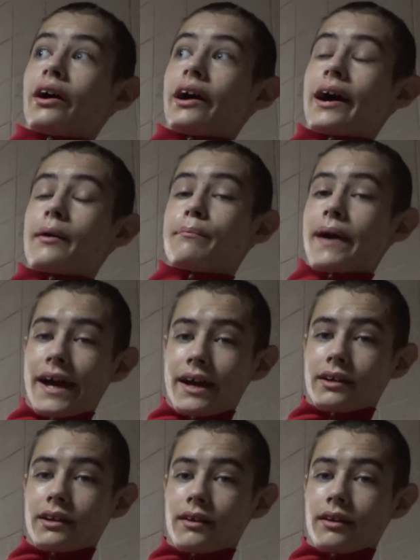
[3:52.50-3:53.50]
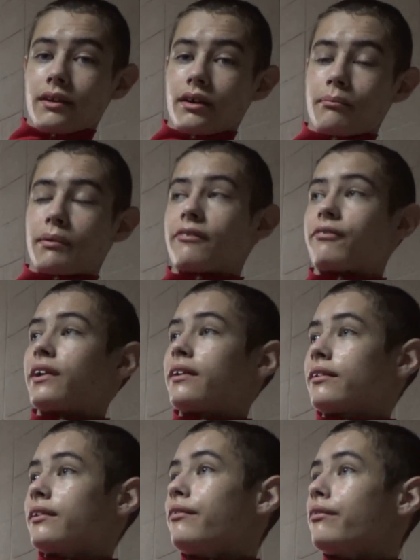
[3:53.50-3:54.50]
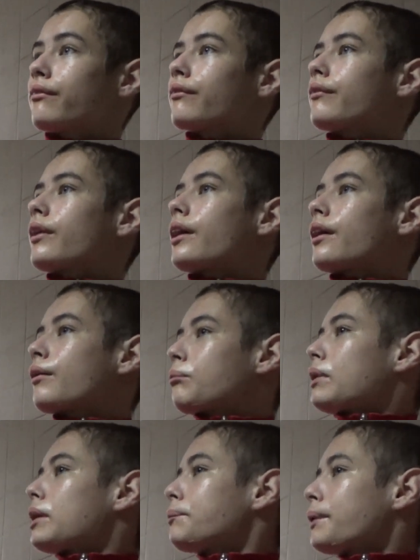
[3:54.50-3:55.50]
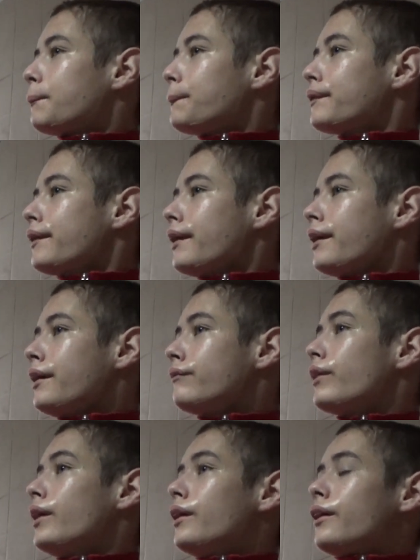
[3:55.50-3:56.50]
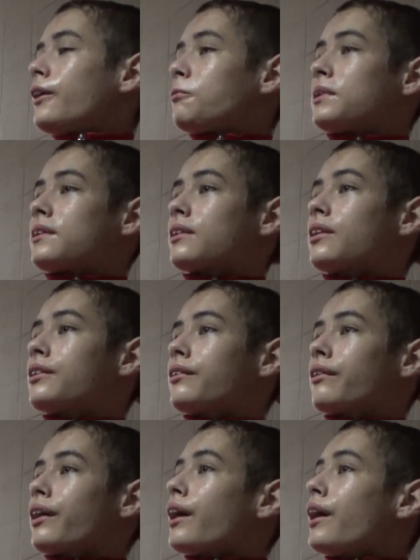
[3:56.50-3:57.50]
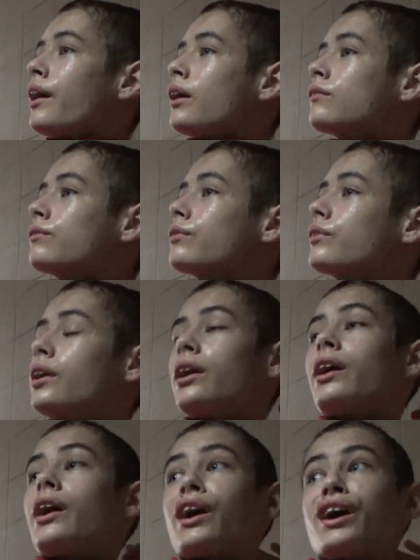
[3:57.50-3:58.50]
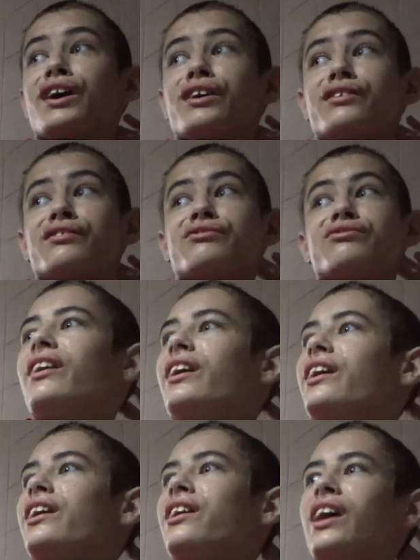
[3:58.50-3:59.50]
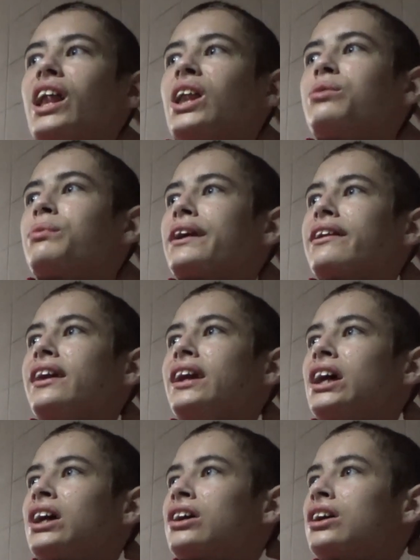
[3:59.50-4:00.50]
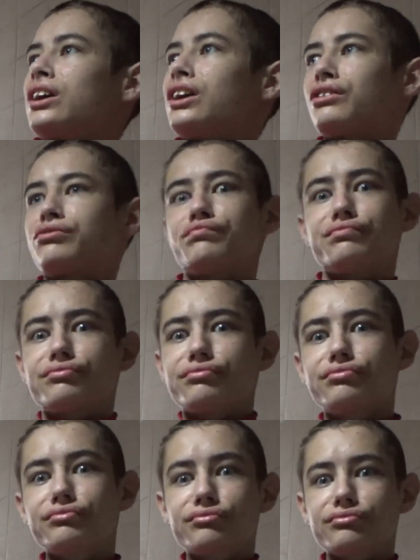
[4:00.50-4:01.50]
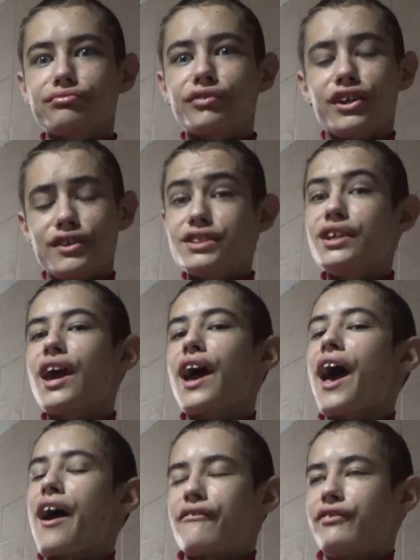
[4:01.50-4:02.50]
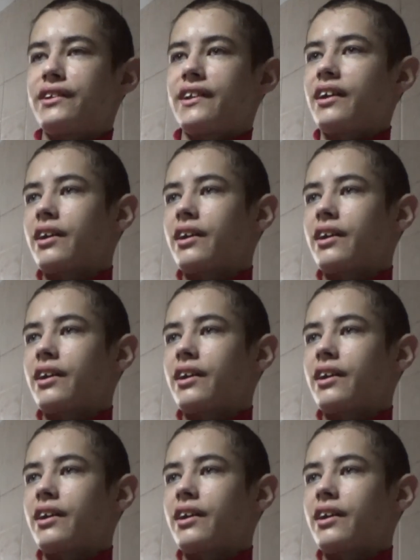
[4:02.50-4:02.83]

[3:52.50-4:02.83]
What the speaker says: how bad my face is, how many pimples I have, how many scars I have, how yellow my teeth are. You see everything,